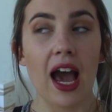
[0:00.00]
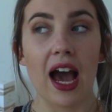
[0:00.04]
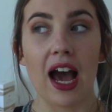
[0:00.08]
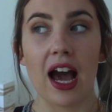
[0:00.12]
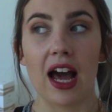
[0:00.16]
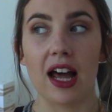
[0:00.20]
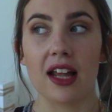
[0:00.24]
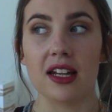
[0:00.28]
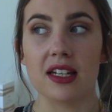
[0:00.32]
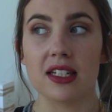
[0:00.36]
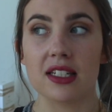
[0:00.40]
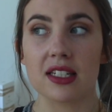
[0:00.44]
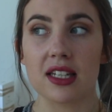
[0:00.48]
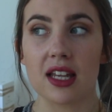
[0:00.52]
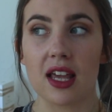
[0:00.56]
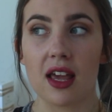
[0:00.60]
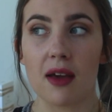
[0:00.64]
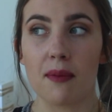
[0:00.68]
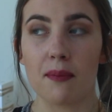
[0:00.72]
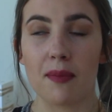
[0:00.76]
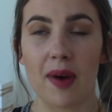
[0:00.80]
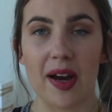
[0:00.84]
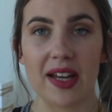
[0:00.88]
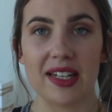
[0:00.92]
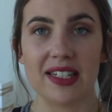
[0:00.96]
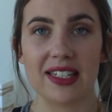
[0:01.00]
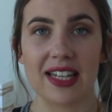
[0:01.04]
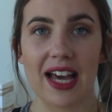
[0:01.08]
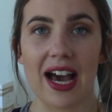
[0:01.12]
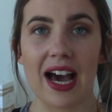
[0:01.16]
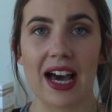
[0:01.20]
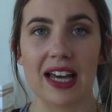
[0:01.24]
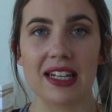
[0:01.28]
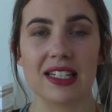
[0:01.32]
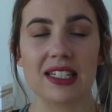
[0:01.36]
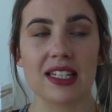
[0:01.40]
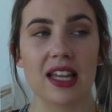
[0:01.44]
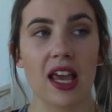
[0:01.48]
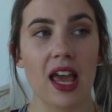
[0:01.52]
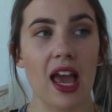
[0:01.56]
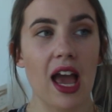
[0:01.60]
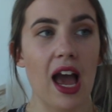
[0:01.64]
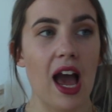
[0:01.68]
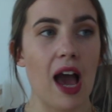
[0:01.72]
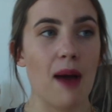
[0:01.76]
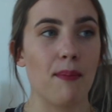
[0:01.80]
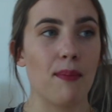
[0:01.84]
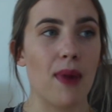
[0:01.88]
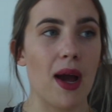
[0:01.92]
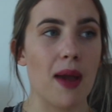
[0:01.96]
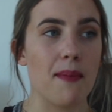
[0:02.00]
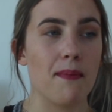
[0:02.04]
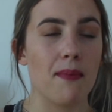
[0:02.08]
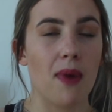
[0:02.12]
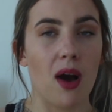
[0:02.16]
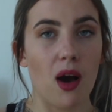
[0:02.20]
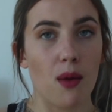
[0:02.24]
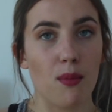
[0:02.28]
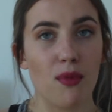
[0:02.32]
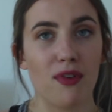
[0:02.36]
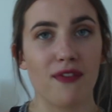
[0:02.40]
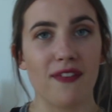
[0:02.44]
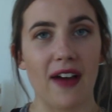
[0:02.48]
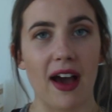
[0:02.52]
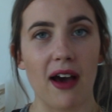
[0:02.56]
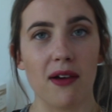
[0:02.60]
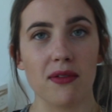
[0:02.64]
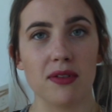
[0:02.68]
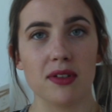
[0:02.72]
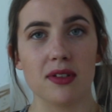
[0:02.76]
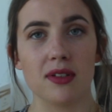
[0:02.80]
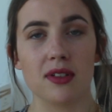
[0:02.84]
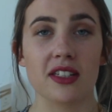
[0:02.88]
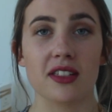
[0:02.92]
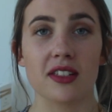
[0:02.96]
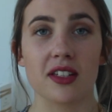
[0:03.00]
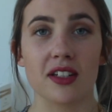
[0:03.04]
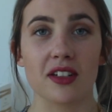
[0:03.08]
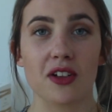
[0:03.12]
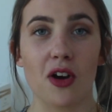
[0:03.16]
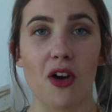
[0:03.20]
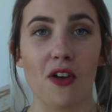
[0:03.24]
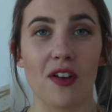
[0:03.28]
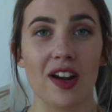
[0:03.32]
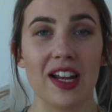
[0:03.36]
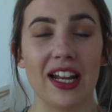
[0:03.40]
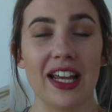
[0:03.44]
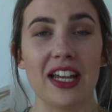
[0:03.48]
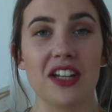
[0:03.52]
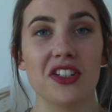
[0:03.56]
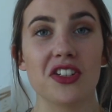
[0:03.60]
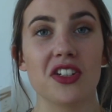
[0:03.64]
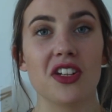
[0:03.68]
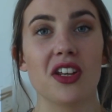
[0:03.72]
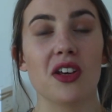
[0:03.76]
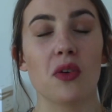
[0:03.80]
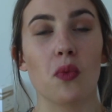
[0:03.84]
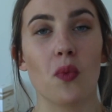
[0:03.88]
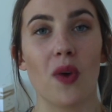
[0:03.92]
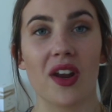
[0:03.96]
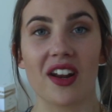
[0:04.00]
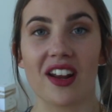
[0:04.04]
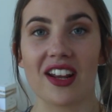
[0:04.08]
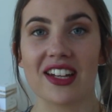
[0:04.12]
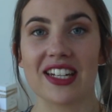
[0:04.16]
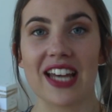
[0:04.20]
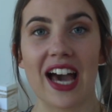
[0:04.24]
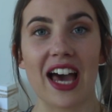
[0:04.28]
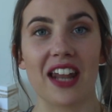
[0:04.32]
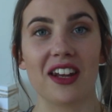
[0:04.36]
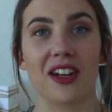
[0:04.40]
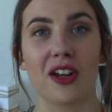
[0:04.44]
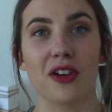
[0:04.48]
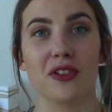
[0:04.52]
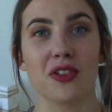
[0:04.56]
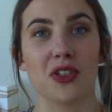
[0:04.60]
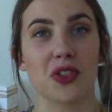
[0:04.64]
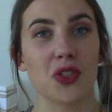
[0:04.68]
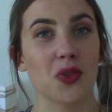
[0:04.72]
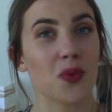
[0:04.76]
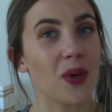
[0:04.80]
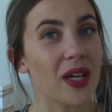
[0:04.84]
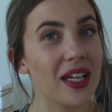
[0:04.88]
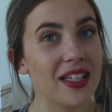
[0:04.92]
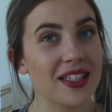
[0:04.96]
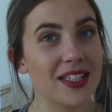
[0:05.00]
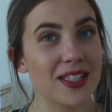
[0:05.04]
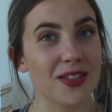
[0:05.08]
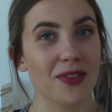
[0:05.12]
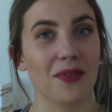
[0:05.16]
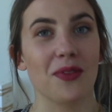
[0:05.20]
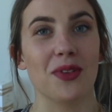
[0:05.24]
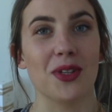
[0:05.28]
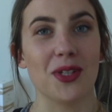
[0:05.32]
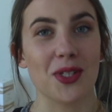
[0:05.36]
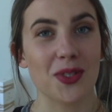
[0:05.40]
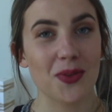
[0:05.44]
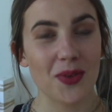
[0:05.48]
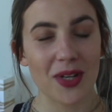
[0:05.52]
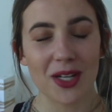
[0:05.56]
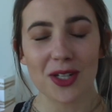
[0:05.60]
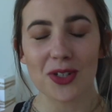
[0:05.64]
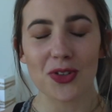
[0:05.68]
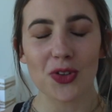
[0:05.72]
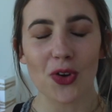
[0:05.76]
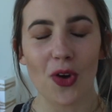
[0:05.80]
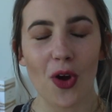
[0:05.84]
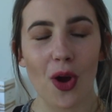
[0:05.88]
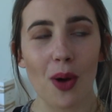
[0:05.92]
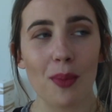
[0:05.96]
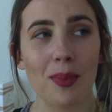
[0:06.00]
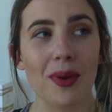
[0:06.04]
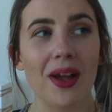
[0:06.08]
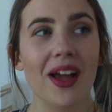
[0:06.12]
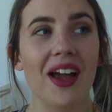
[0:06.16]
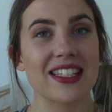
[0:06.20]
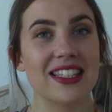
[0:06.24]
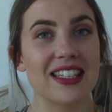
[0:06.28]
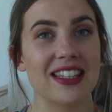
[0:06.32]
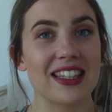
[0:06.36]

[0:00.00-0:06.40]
And my dad and my mum found this a correlation when I'd had loads of sweets from the sweet shop.